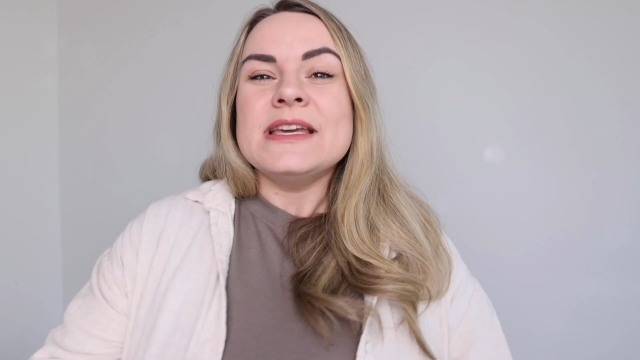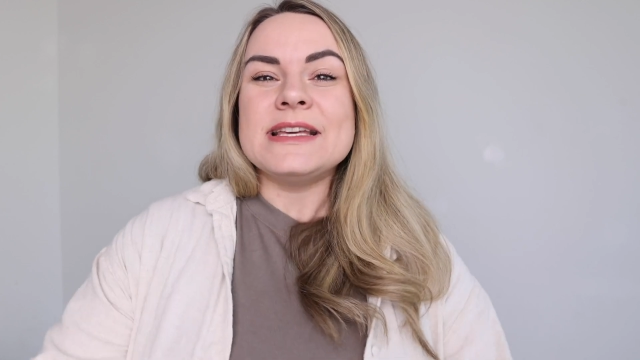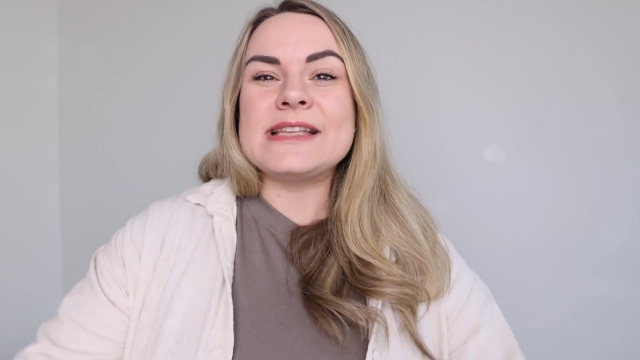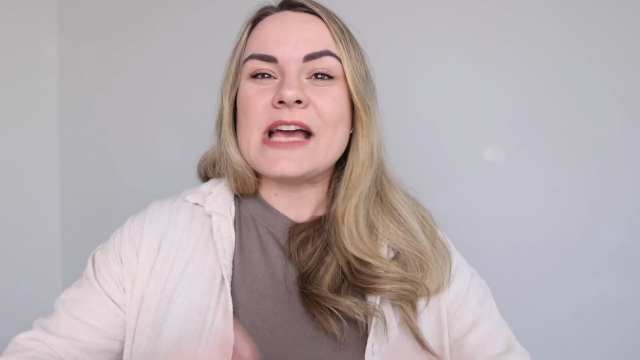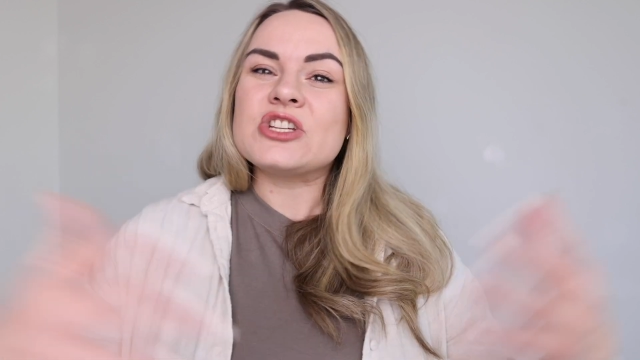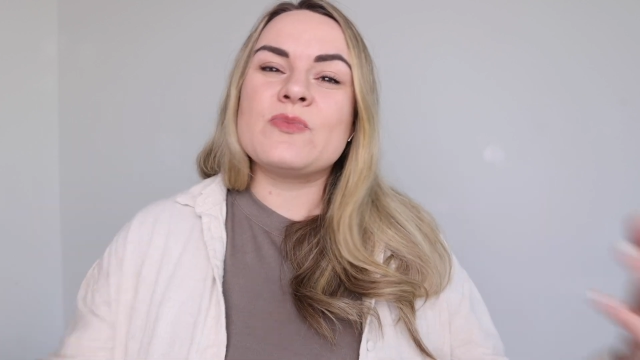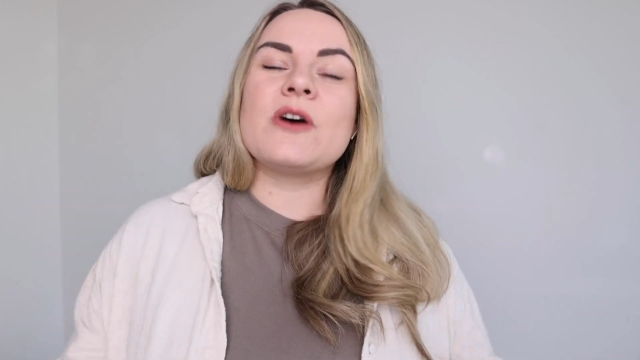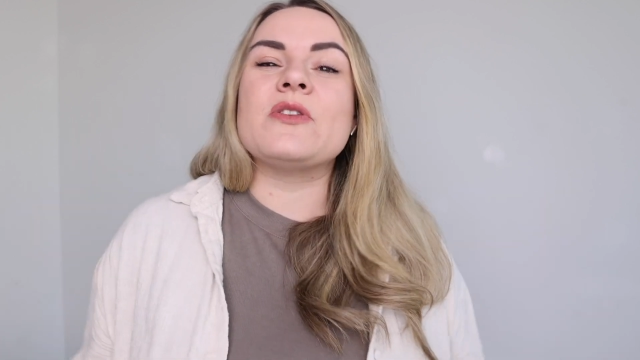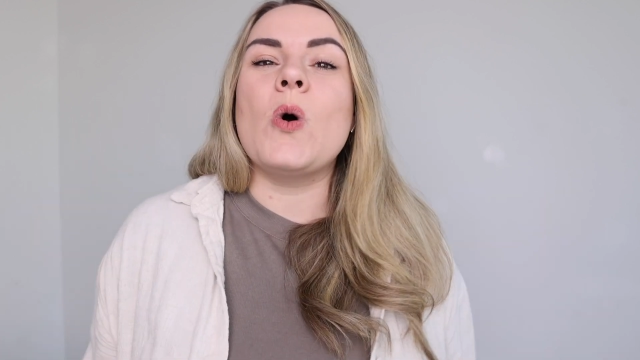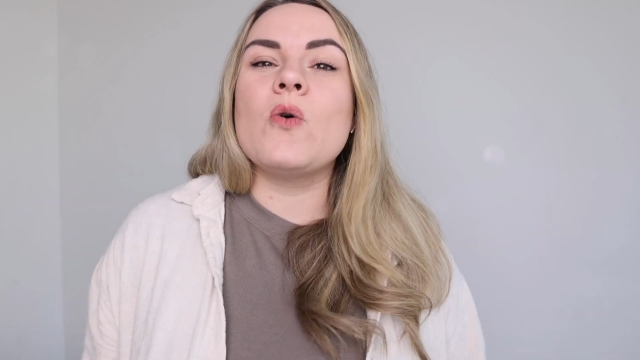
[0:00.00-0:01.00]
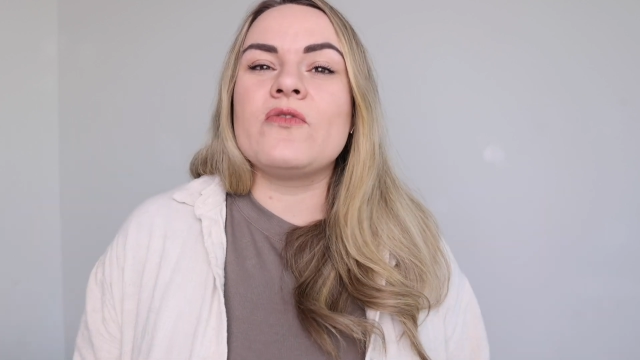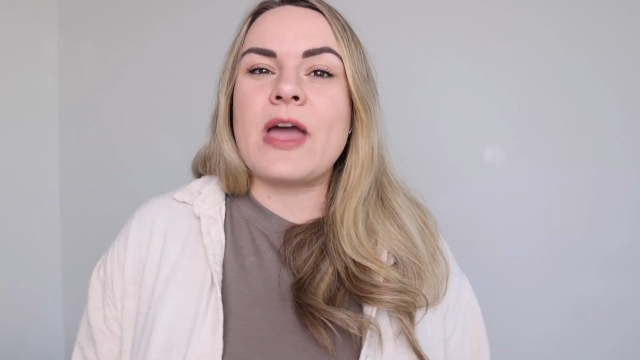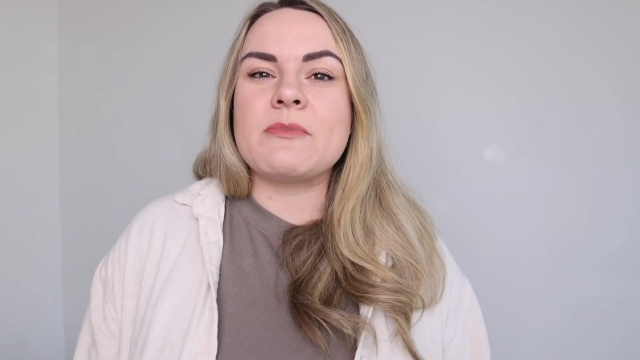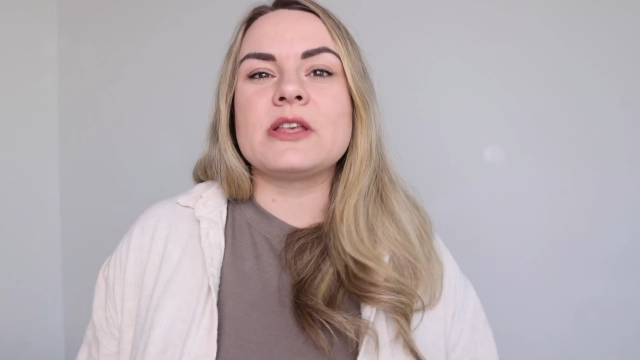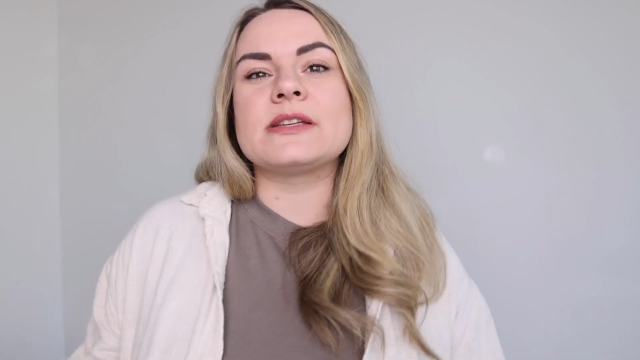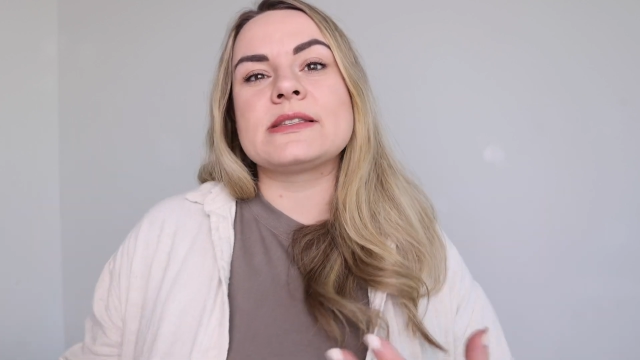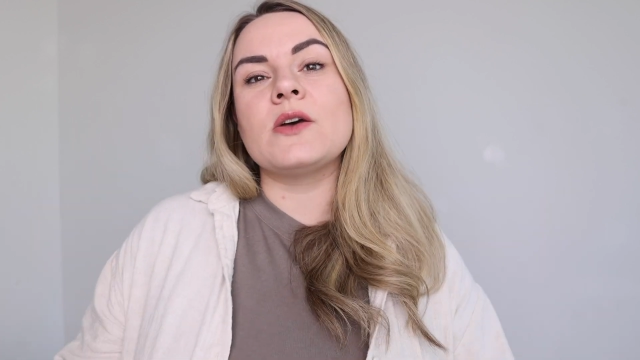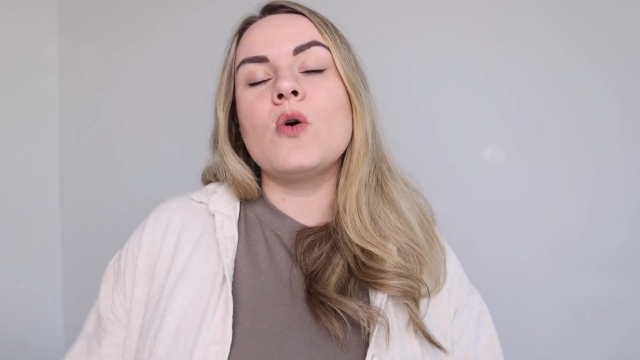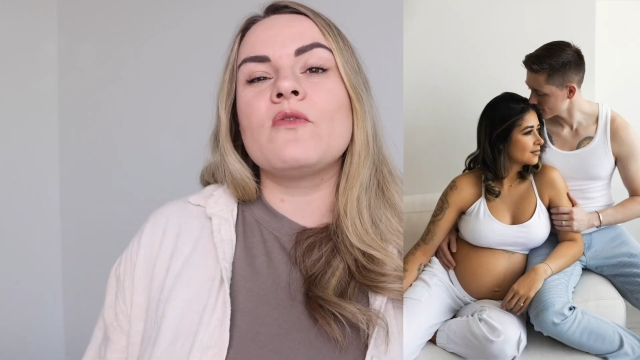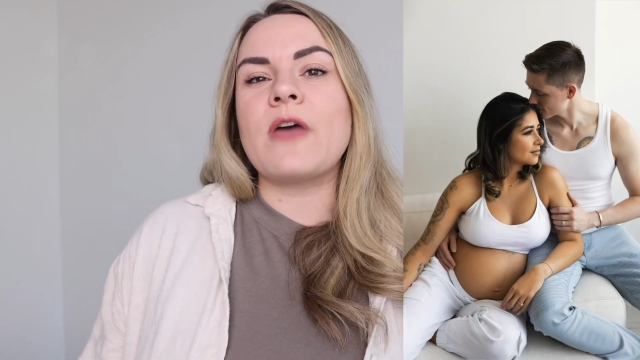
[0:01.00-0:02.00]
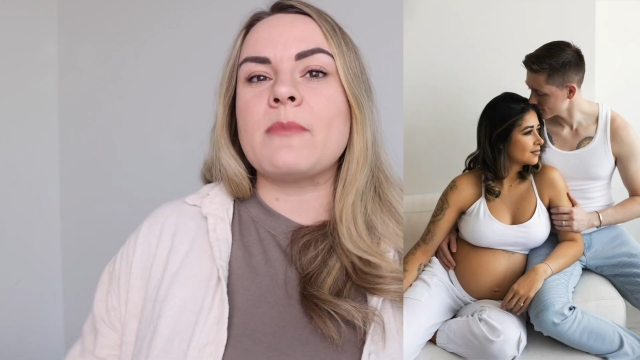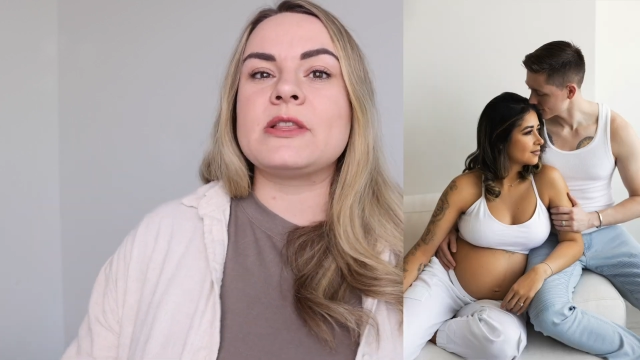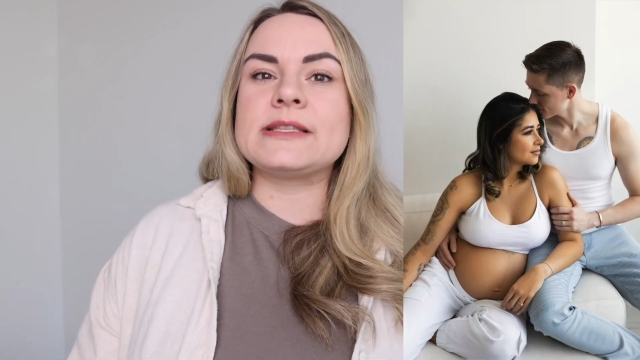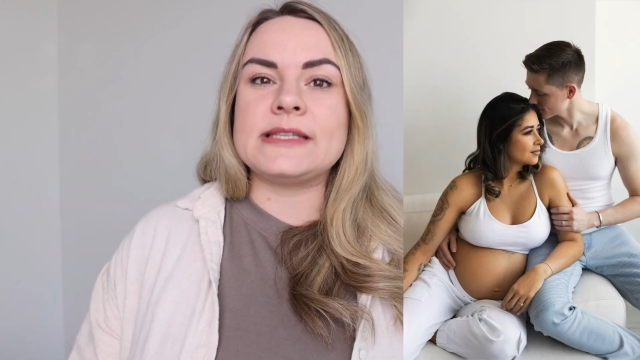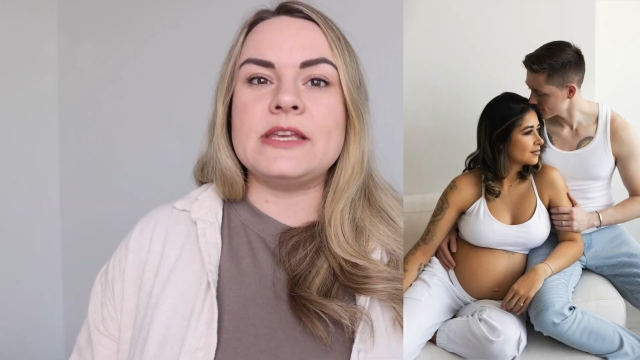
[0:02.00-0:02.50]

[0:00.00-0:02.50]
It's actually about the whole family, because the whole family is